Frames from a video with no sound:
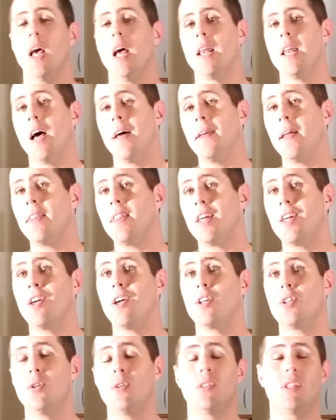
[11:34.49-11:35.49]
Now, another thing you
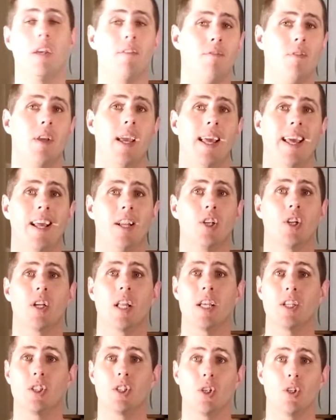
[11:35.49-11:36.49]
can do is if you get
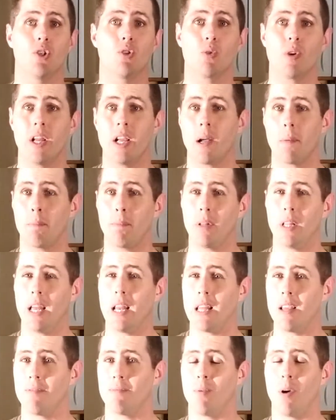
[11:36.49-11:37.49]
injured is to drink
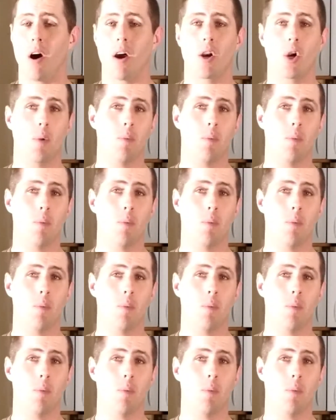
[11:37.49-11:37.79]
plenty of water.